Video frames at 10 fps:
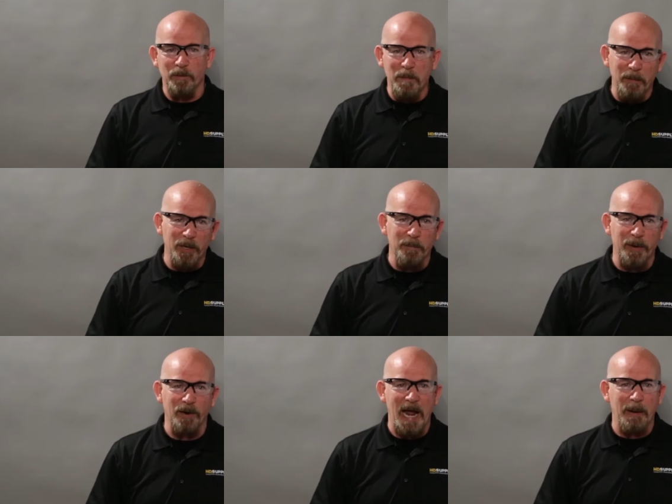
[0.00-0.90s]
remember to
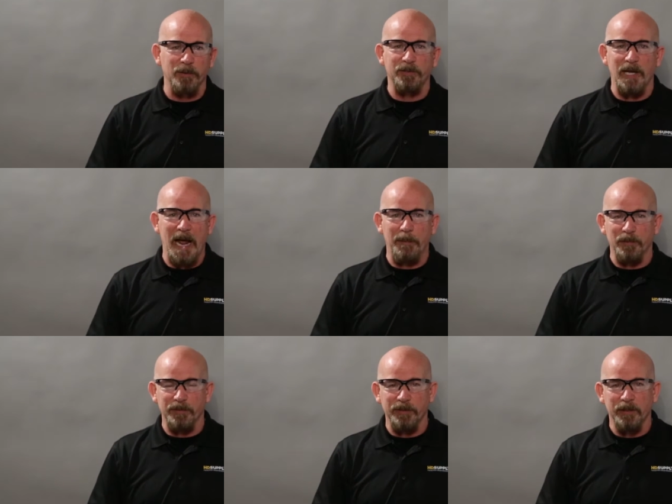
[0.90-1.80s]
compare apples to
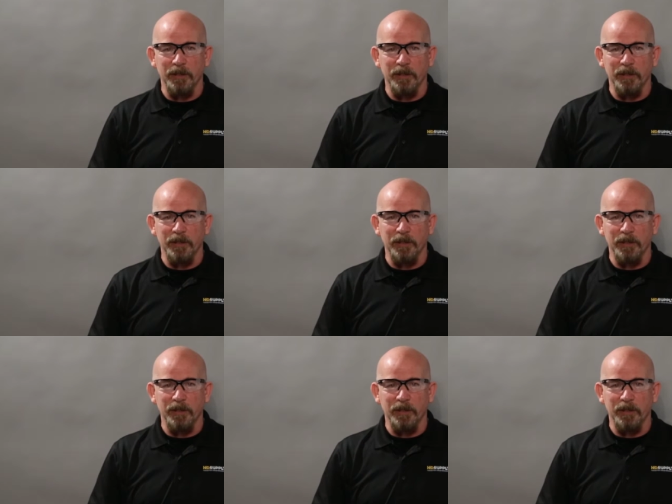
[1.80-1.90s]
apples.